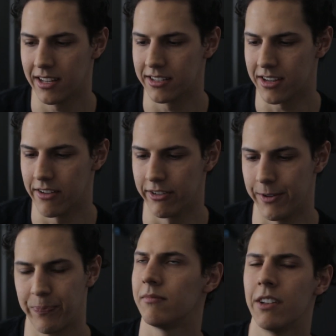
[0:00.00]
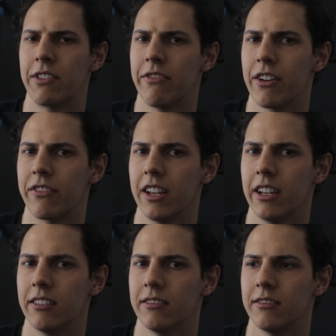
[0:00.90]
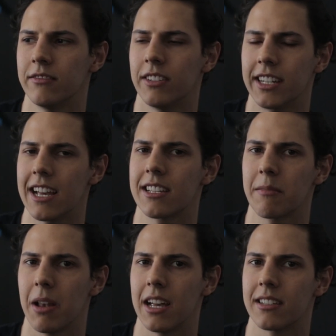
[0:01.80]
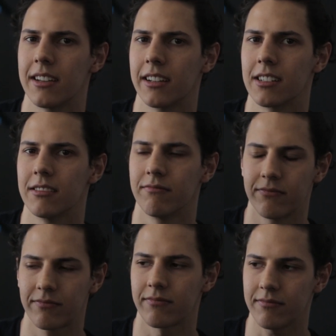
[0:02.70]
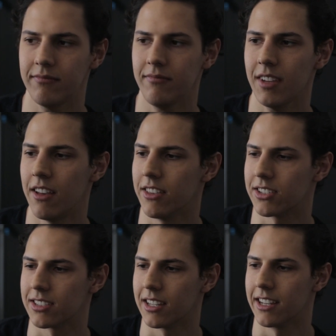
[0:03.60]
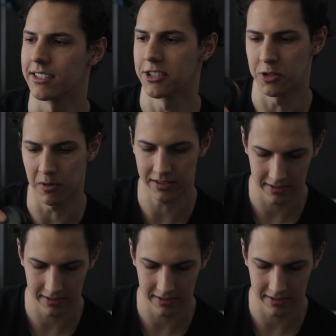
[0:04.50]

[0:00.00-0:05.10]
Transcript: lens ever. Nifty 50, fantastic plastic. This is the lens that you want.